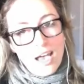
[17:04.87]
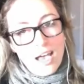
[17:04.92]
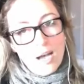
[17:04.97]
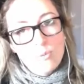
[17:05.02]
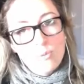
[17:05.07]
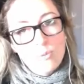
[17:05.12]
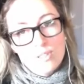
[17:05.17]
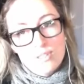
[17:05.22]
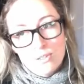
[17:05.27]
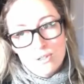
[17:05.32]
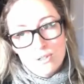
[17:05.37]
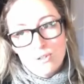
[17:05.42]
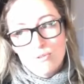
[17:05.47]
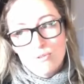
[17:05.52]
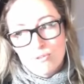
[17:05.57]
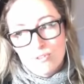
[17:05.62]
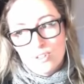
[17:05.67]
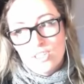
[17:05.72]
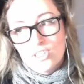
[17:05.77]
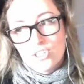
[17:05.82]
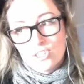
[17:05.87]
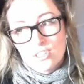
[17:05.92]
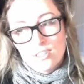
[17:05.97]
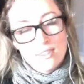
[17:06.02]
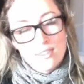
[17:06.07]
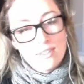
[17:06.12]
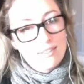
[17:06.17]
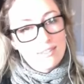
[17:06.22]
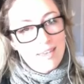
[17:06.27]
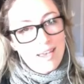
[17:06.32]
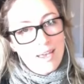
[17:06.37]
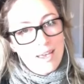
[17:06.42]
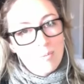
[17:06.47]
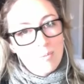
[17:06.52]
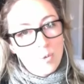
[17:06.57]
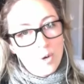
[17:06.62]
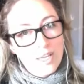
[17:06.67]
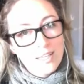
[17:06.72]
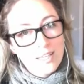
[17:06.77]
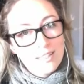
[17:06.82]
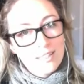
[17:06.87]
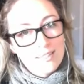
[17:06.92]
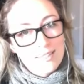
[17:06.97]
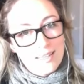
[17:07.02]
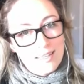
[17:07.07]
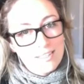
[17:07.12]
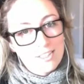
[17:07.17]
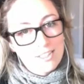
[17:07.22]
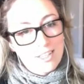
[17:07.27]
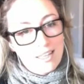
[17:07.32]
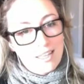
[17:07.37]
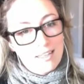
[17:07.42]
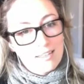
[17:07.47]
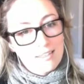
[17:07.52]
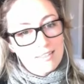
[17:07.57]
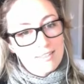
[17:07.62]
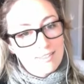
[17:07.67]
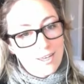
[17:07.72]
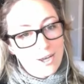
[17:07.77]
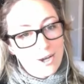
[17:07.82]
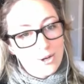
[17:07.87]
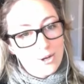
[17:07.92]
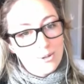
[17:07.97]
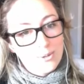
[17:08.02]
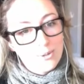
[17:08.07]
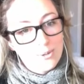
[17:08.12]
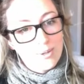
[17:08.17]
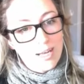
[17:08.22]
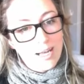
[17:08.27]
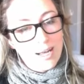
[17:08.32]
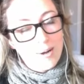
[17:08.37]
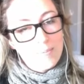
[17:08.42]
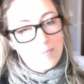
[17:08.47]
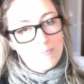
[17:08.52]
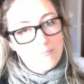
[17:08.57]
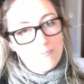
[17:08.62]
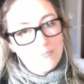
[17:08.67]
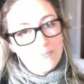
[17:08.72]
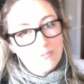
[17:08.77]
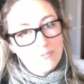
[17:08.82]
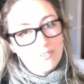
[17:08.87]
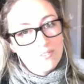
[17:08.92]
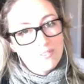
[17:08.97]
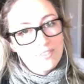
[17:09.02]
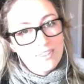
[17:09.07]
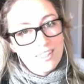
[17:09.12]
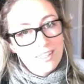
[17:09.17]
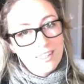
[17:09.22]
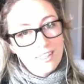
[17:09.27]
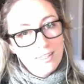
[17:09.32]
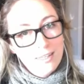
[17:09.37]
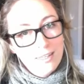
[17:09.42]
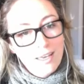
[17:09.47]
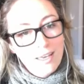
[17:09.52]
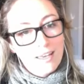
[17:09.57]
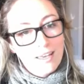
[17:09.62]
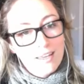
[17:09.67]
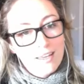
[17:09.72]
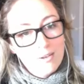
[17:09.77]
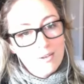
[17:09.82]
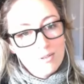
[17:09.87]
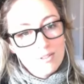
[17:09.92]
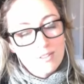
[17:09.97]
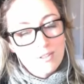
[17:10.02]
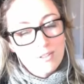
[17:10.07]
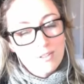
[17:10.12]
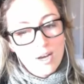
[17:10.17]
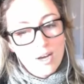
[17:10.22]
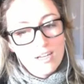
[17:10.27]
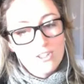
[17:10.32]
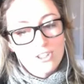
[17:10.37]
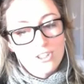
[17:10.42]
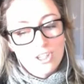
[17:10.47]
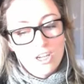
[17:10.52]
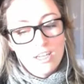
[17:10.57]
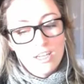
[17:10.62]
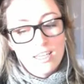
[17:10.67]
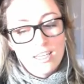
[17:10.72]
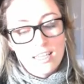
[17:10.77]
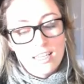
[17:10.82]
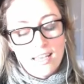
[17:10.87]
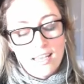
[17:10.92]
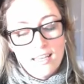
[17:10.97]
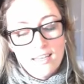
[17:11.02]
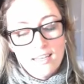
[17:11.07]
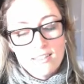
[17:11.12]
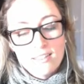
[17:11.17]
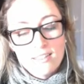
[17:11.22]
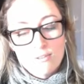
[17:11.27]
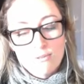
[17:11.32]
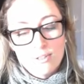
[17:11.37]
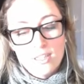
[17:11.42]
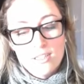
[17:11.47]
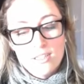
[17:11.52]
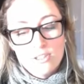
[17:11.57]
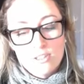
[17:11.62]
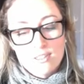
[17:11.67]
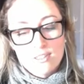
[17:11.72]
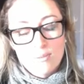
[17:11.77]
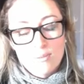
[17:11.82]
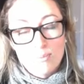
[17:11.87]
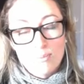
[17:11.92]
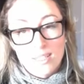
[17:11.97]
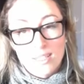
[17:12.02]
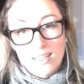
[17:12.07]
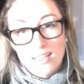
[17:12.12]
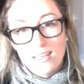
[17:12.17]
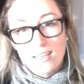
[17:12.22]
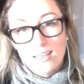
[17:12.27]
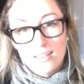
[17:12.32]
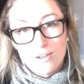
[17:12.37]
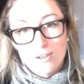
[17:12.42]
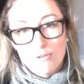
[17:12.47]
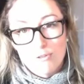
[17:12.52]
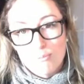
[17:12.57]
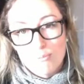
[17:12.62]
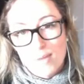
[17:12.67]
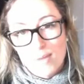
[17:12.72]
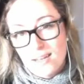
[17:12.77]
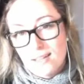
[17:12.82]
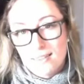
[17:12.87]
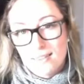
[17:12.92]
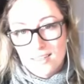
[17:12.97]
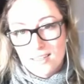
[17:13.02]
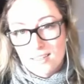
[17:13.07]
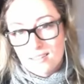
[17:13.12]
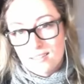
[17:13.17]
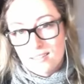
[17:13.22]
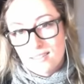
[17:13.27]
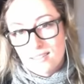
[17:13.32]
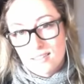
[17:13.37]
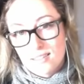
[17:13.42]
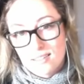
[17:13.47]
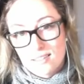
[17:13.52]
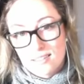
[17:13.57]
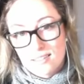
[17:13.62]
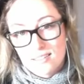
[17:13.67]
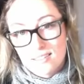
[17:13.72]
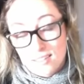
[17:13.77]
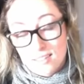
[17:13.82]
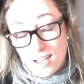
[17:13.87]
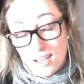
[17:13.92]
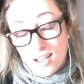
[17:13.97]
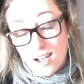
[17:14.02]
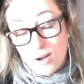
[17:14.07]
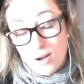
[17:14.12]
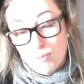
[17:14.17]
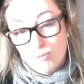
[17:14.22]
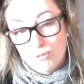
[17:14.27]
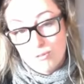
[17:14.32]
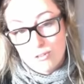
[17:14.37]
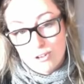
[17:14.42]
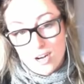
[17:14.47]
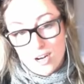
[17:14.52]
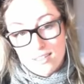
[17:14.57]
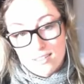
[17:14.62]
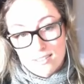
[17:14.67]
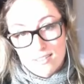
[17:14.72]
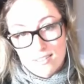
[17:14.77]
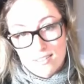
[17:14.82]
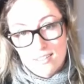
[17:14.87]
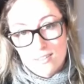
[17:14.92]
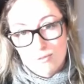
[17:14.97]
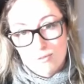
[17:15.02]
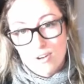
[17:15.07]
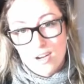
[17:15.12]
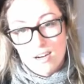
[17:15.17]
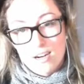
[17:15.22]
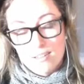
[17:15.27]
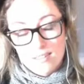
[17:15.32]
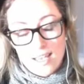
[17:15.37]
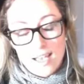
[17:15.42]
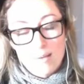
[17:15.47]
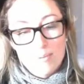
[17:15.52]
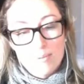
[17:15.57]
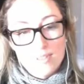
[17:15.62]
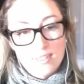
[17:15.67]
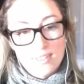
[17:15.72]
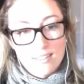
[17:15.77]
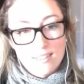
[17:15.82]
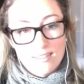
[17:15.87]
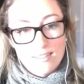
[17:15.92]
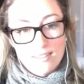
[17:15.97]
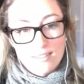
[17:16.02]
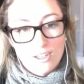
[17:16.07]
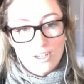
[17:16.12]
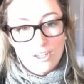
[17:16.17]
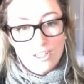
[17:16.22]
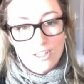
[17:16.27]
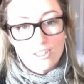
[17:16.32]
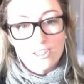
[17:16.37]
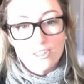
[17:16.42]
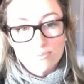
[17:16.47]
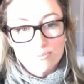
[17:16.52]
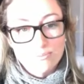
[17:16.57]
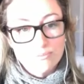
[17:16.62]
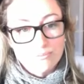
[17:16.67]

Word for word: And we sort of finished in the same week as each other. So, yeah, it was quite a journey. And it's really just the beginning of many things that are to come for us as far as apps are concerned.